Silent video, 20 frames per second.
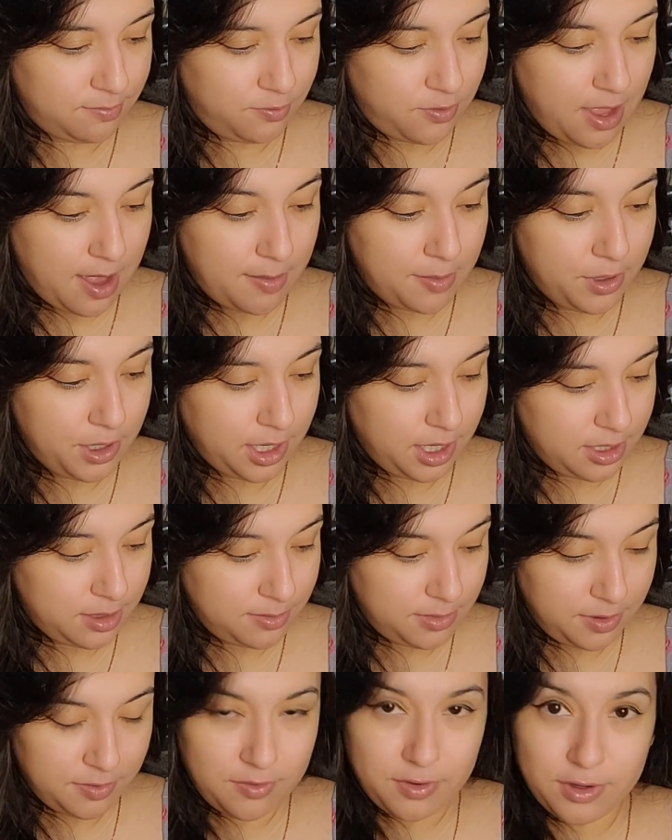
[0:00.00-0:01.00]
fabric as
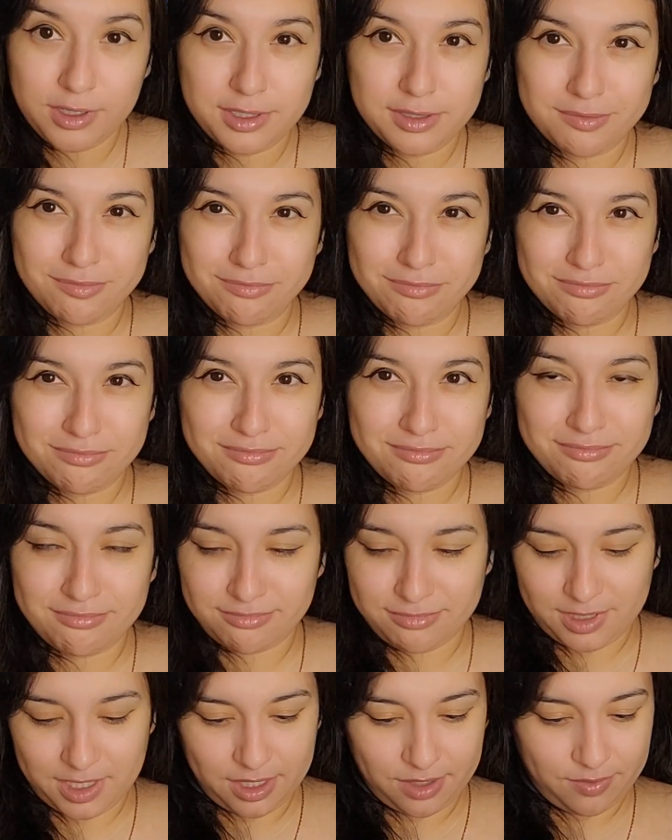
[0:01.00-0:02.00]
my front.
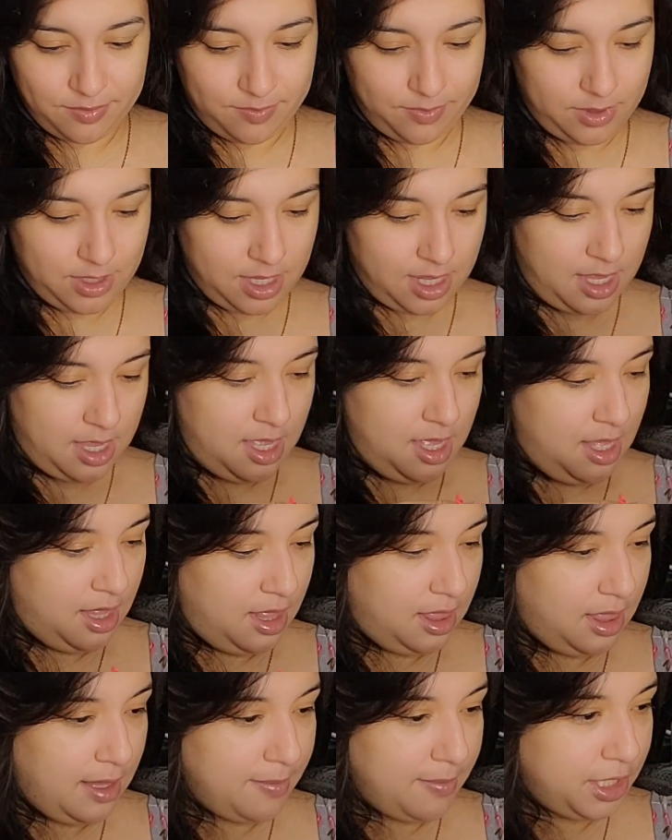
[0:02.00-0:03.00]
So
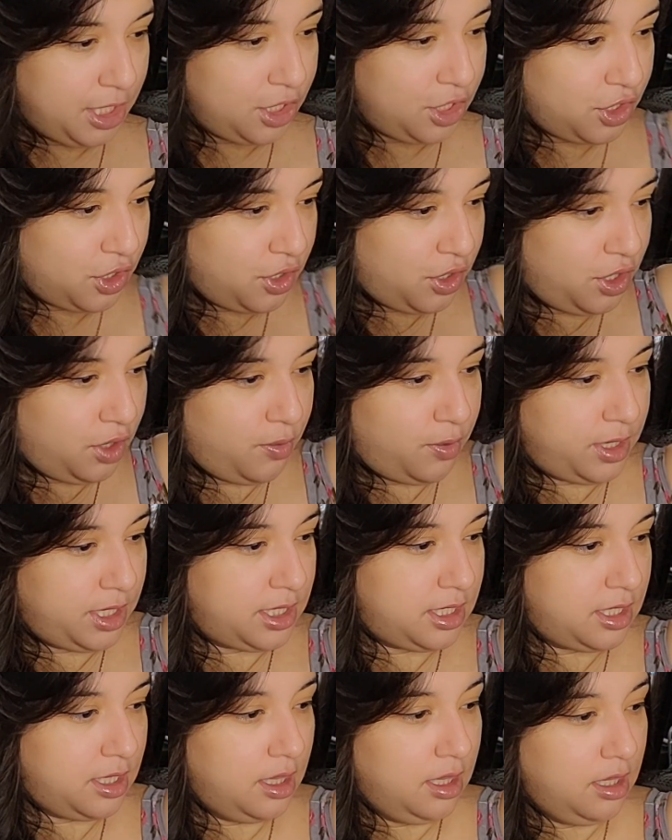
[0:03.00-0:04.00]
let me show you what
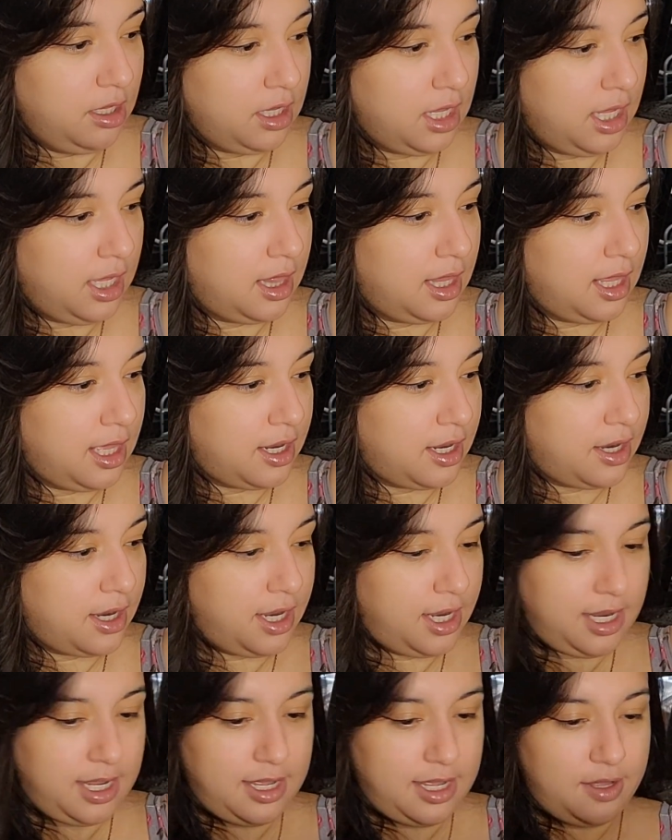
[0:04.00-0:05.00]
it's looking like
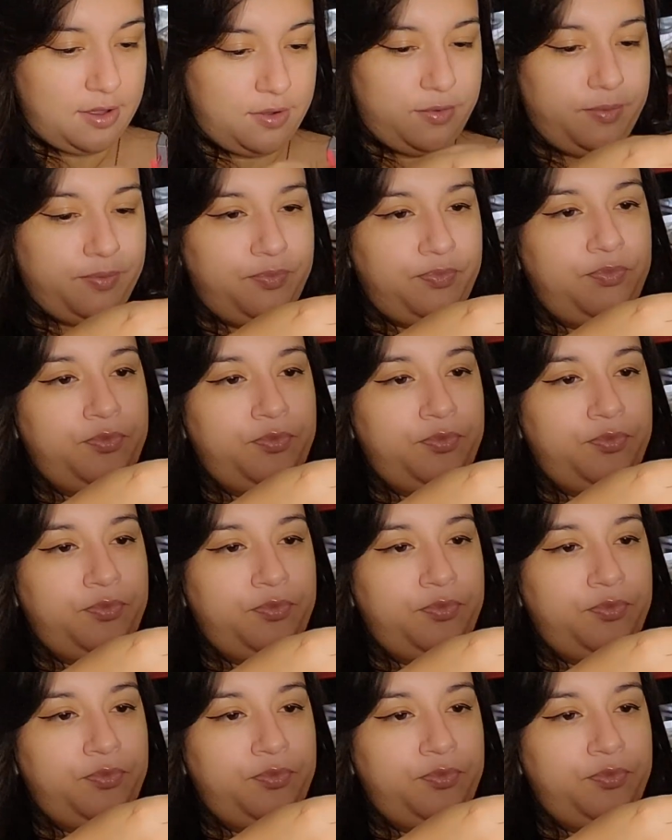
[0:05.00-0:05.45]
right now.